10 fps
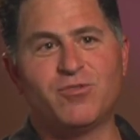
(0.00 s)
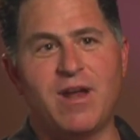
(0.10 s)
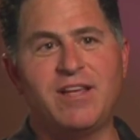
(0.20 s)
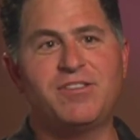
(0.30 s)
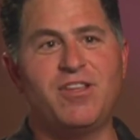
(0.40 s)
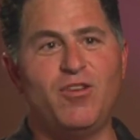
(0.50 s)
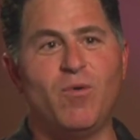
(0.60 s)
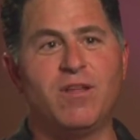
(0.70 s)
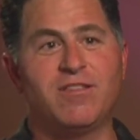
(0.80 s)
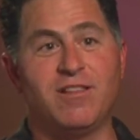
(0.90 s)
address that
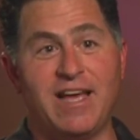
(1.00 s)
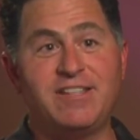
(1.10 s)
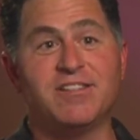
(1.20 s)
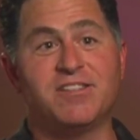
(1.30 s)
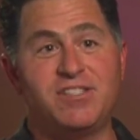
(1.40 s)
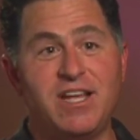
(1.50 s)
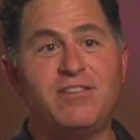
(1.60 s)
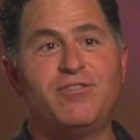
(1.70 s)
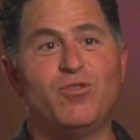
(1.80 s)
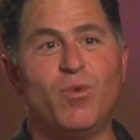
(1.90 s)
you want the license
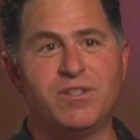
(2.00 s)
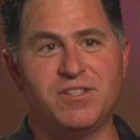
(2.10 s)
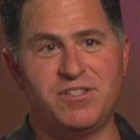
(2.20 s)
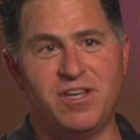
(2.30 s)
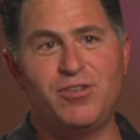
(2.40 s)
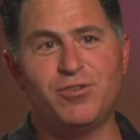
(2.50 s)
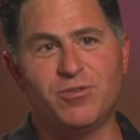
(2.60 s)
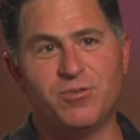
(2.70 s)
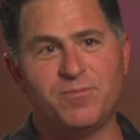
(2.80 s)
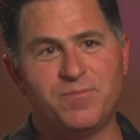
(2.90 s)
sent to once it's issued.